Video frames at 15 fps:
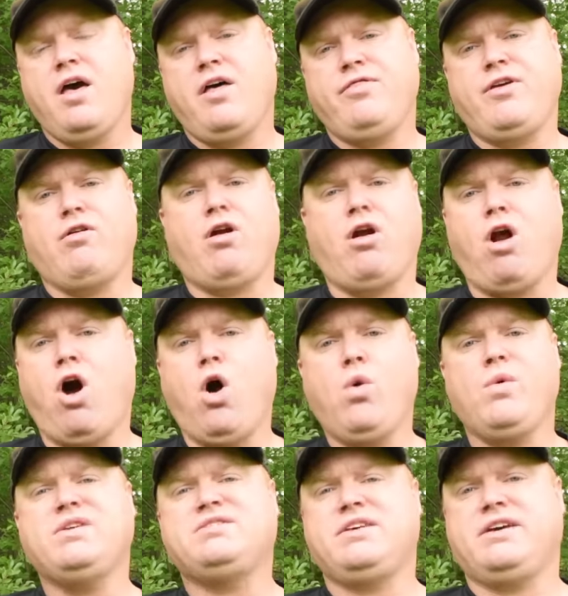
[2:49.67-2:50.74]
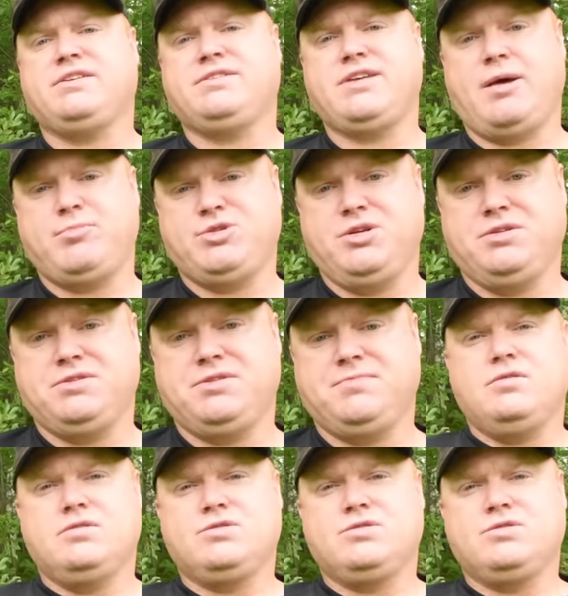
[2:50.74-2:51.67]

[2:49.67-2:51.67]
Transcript: there are always exceptions.